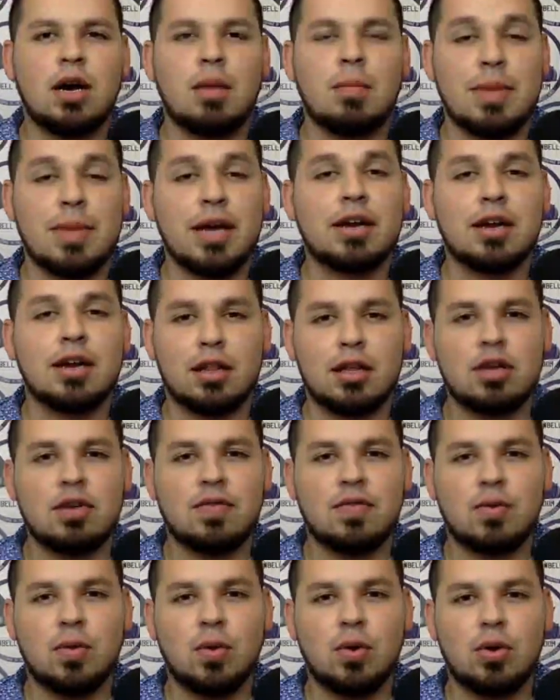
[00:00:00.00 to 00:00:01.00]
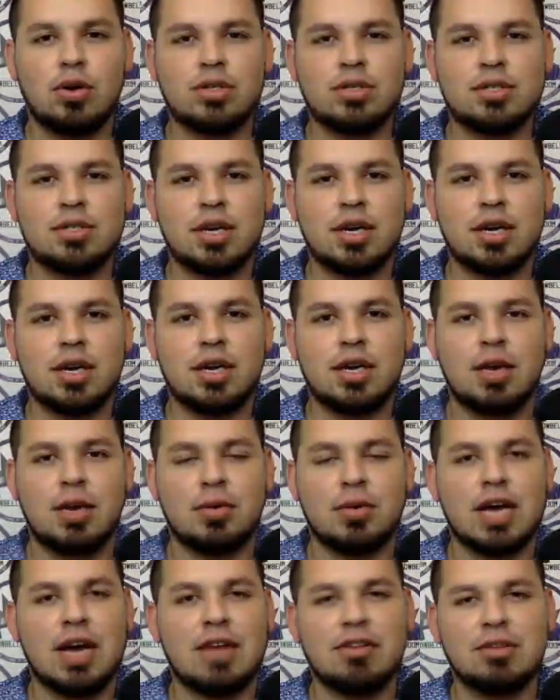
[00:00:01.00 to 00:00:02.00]
medically, of course. It
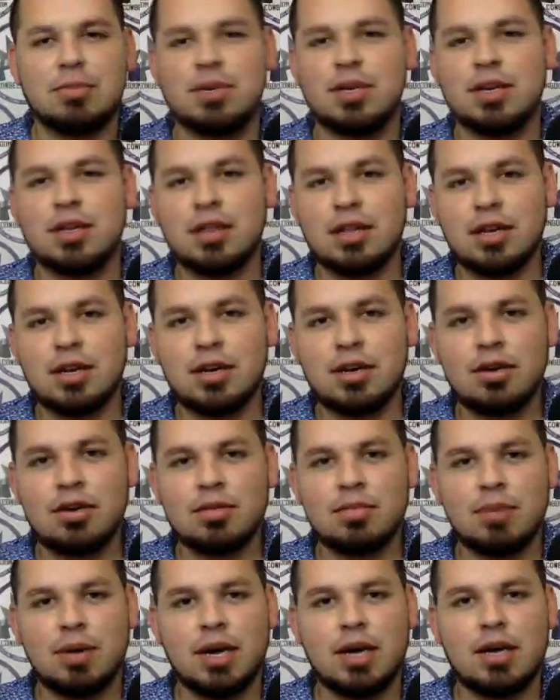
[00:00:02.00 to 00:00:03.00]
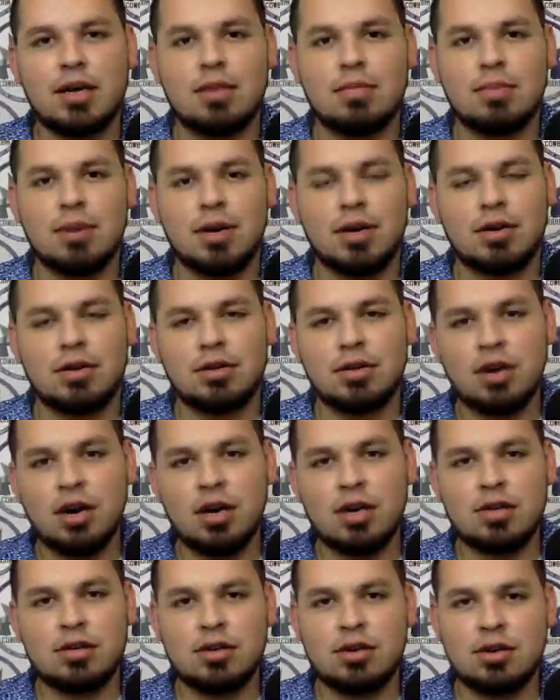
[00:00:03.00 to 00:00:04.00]
would have to be cleared by your
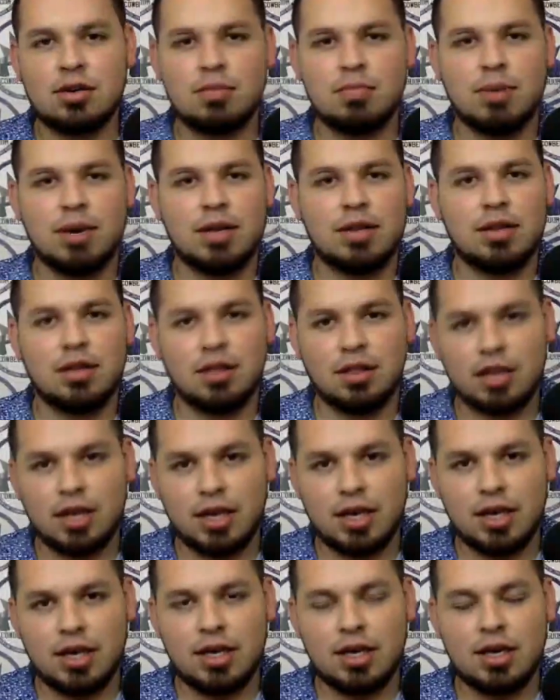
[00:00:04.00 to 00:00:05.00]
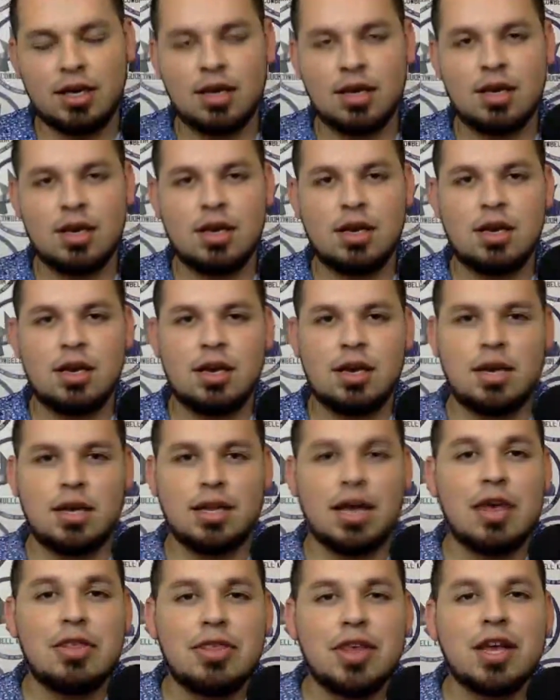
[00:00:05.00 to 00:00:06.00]
doctor, by the league.
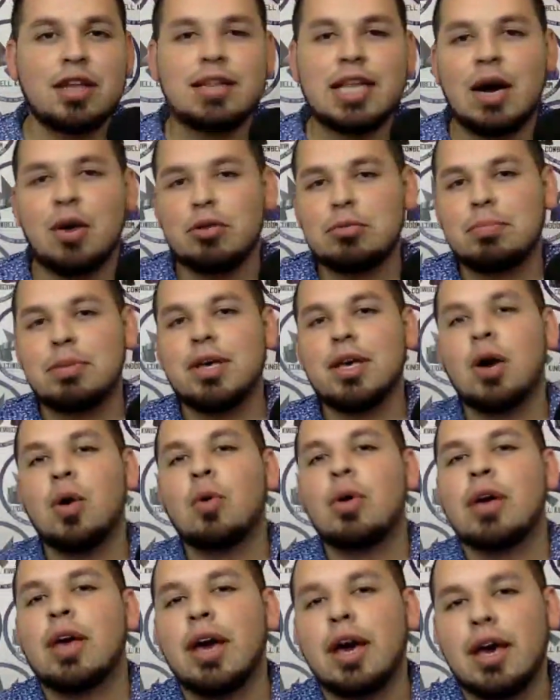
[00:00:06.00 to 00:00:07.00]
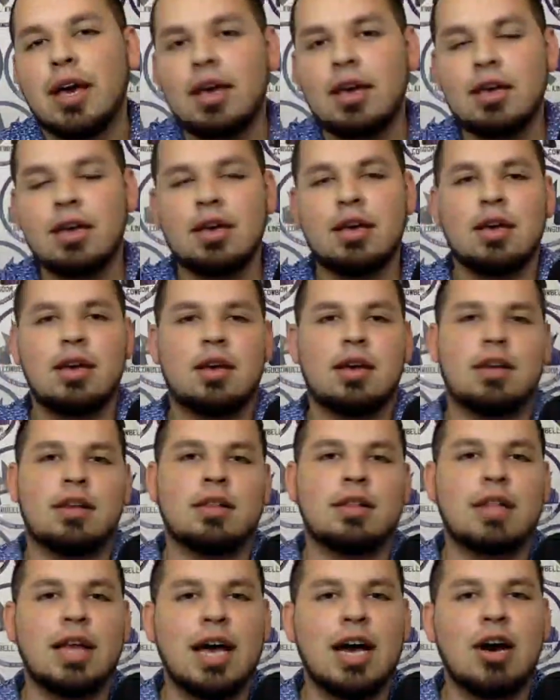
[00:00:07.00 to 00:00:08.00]
And I think that would be okay.
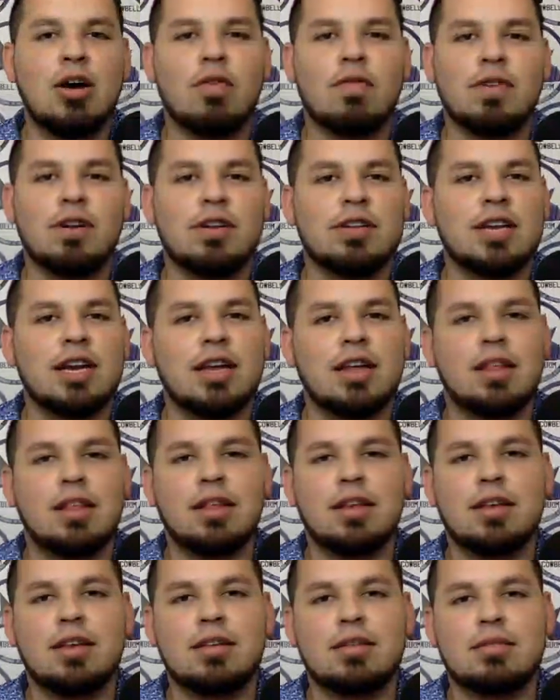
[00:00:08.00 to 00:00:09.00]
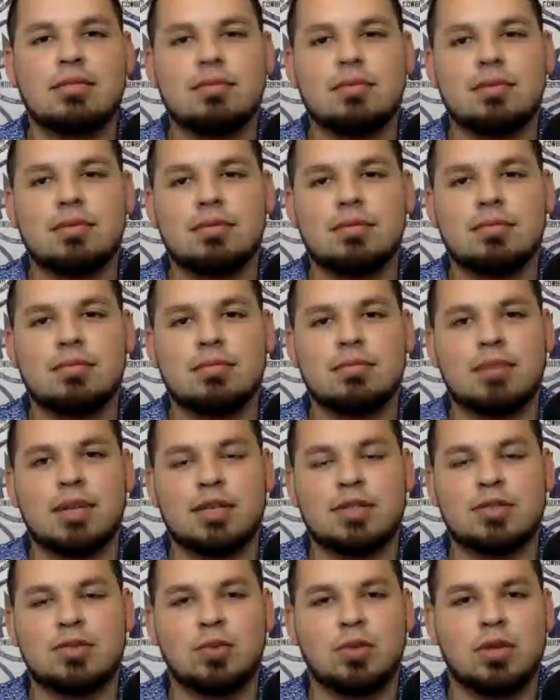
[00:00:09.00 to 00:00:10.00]
Now, if you're an athlete
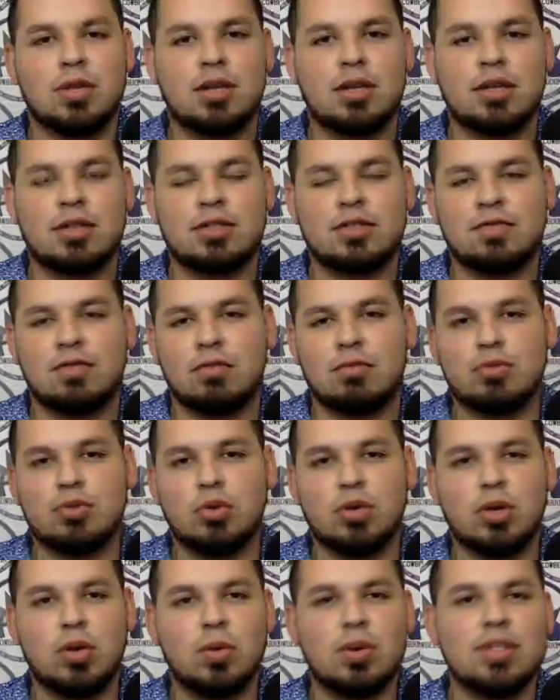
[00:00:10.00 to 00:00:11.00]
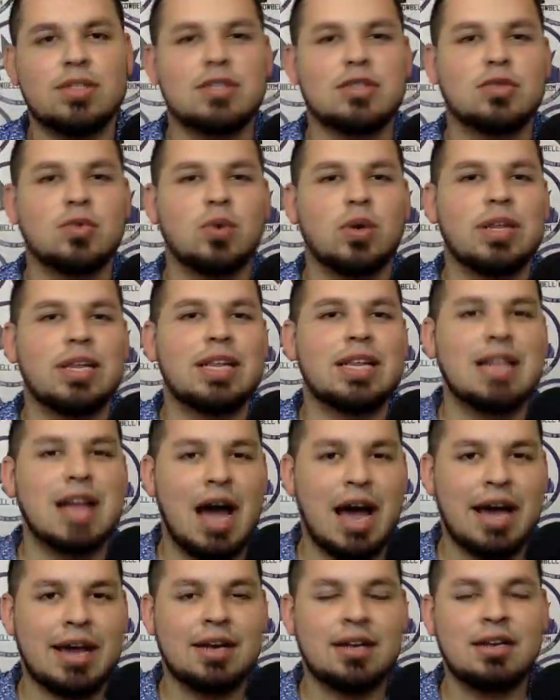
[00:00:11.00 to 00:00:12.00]
that's from 21 to
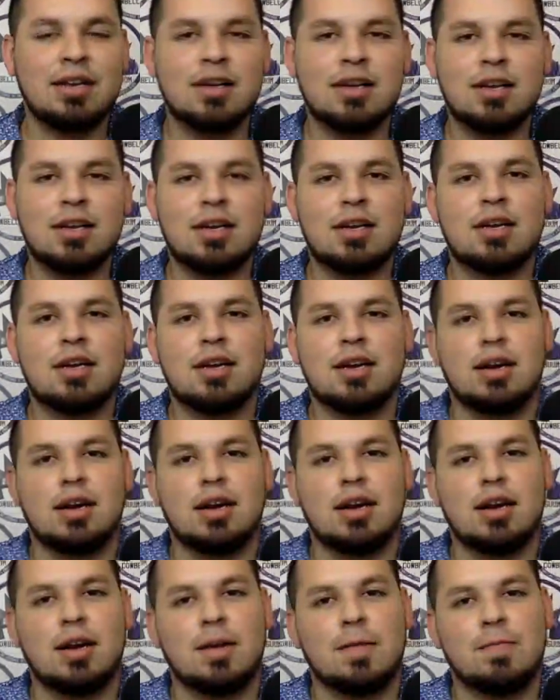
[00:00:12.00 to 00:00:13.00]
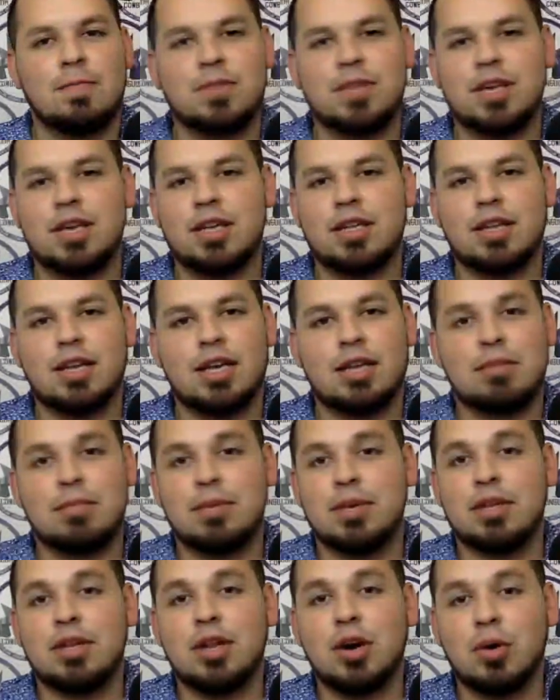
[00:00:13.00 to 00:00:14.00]
29, then it'd
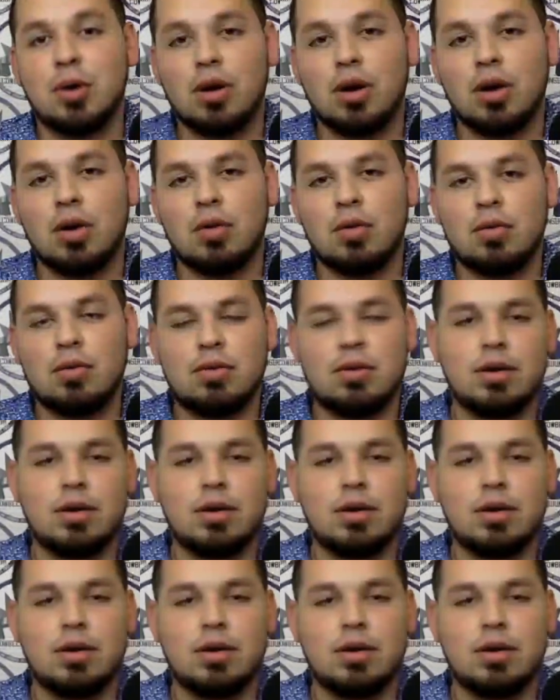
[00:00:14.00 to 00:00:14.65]
be a no-go.